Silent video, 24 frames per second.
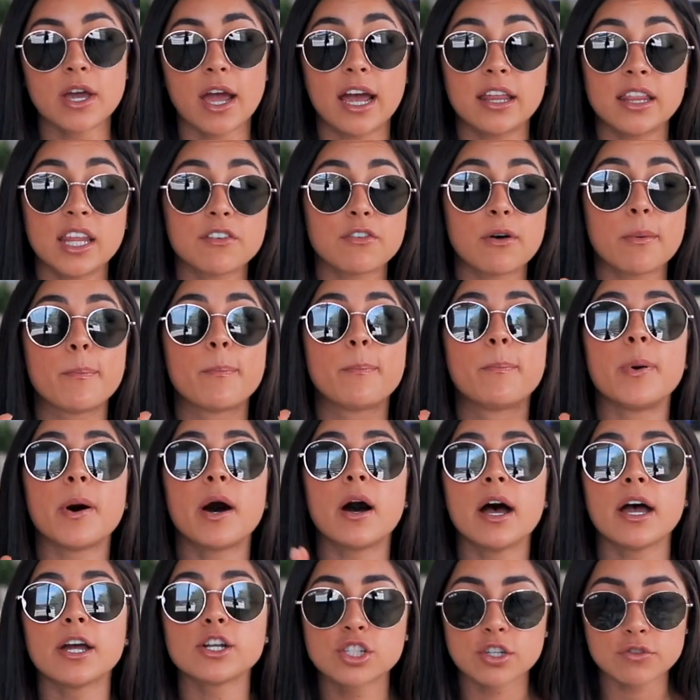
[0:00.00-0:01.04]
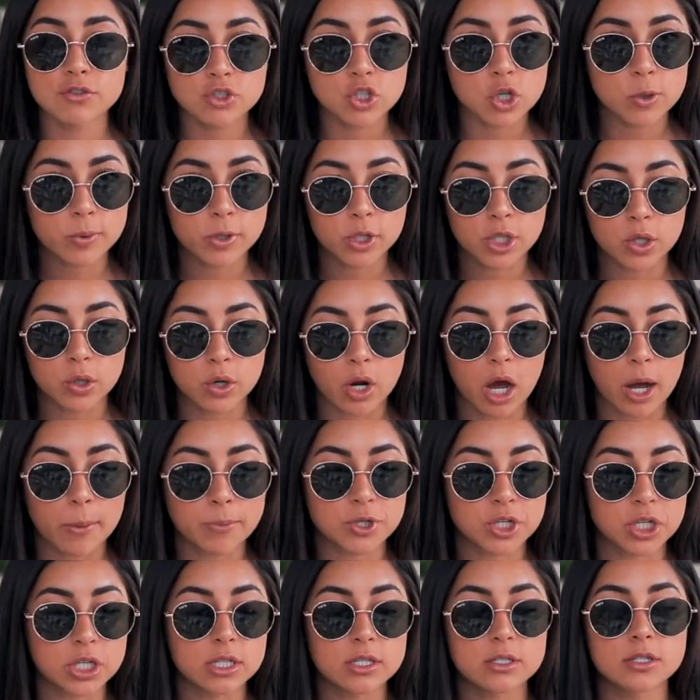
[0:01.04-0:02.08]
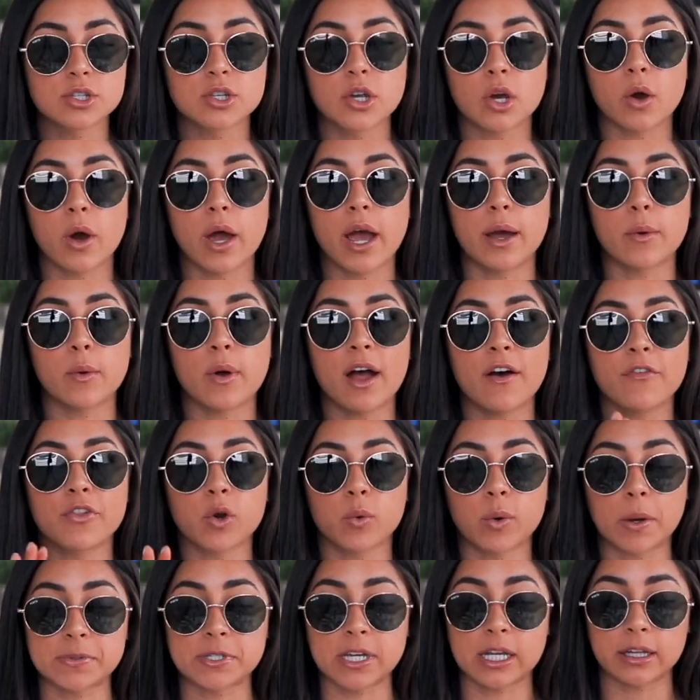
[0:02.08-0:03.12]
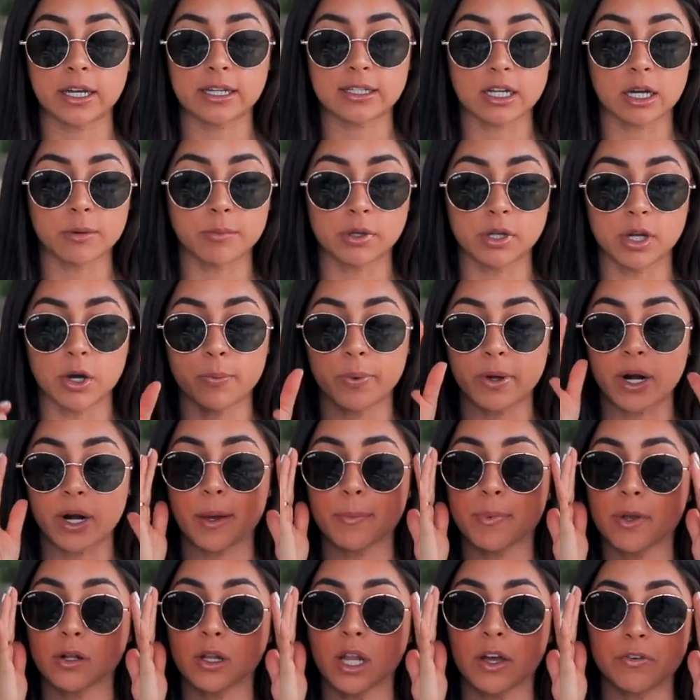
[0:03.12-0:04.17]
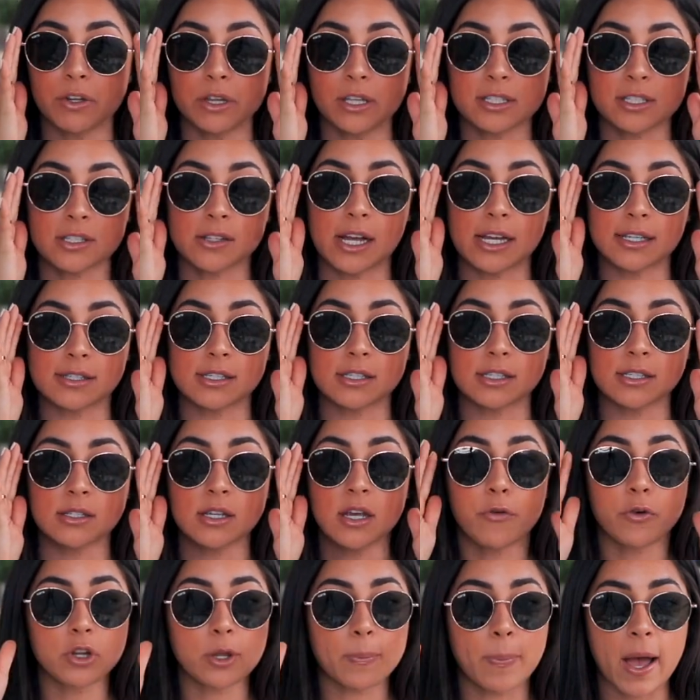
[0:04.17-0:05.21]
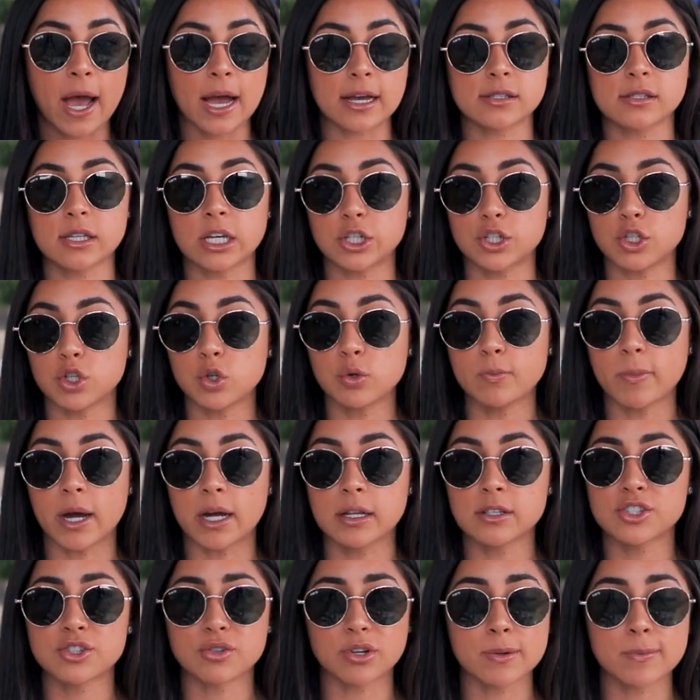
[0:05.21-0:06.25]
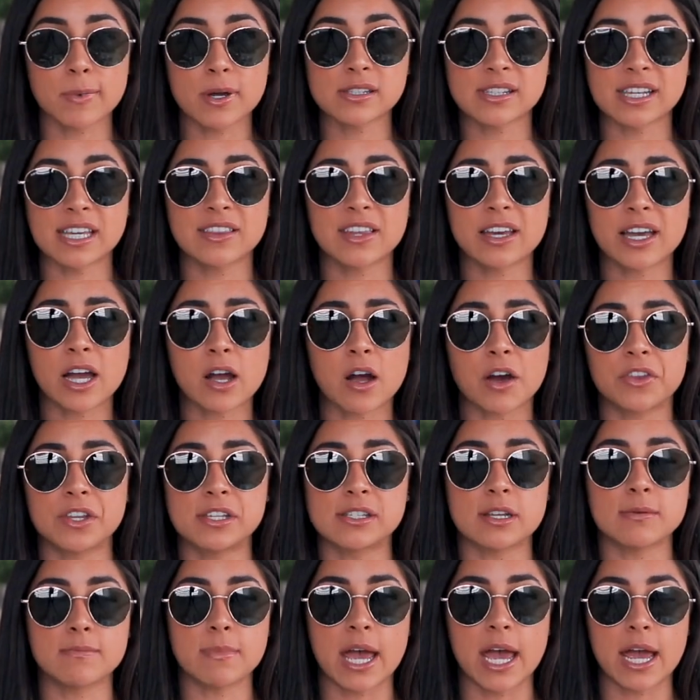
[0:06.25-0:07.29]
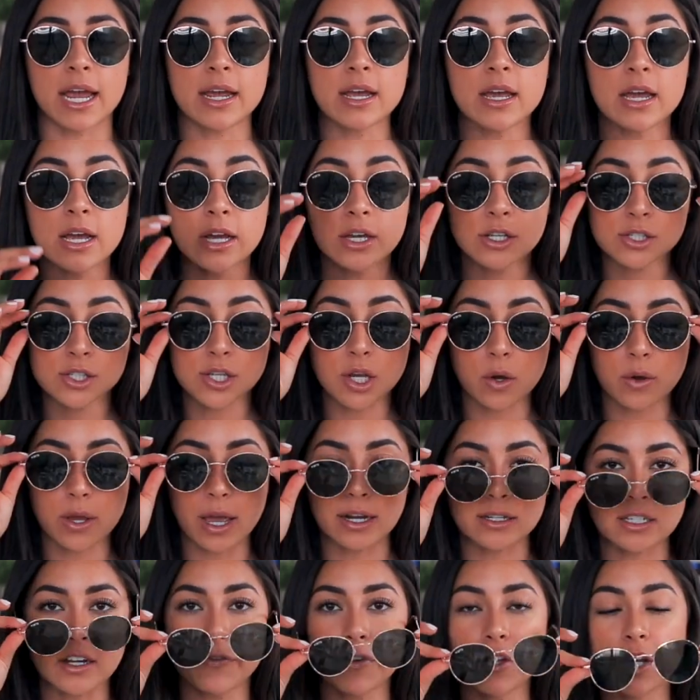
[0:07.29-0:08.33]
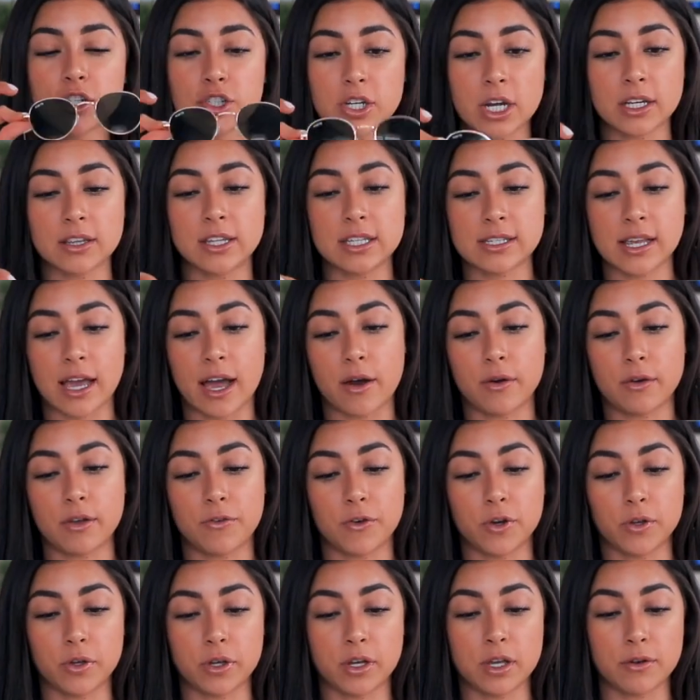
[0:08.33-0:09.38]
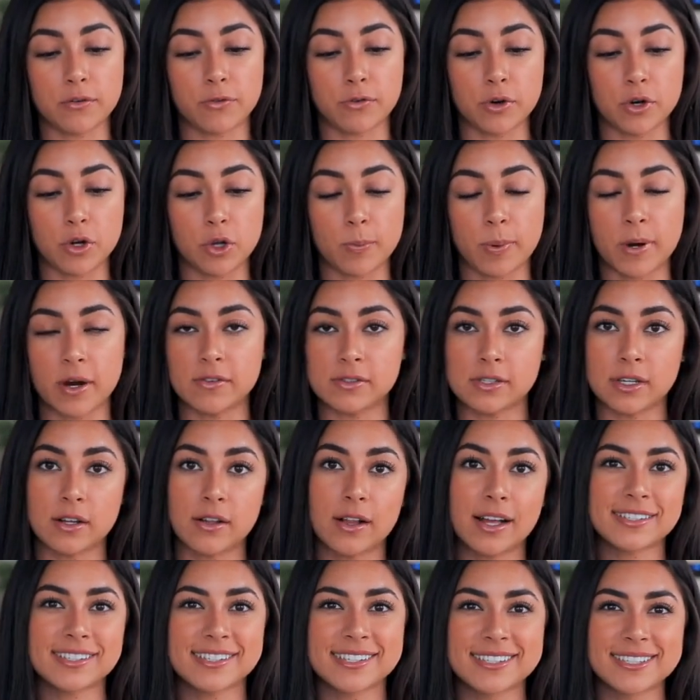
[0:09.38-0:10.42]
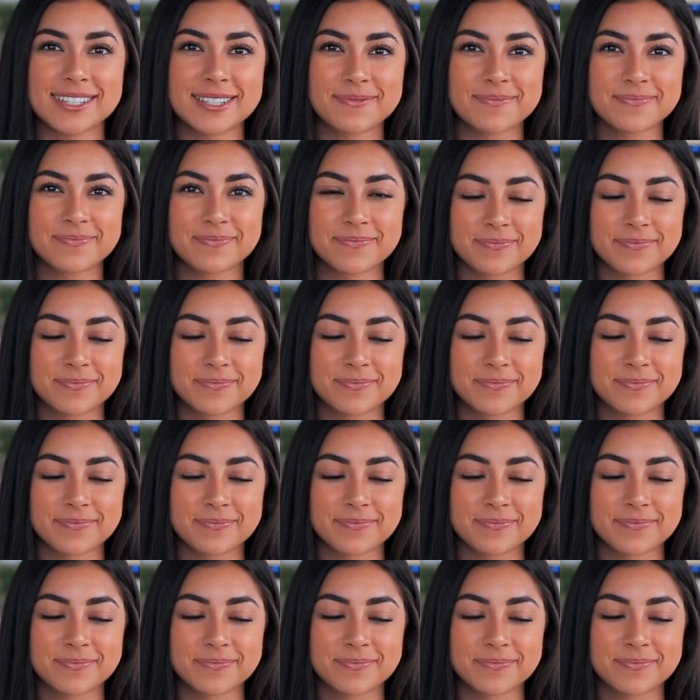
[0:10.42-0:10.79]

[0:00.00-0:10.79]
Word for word: And they have a bunch of super cute options, so I will have their website linked down below. But I've been loving these glasses for the past, like, two months, three months. I think I got these in May. So, yeah, definitely check these out if you're looking for a new pair of sunglasses.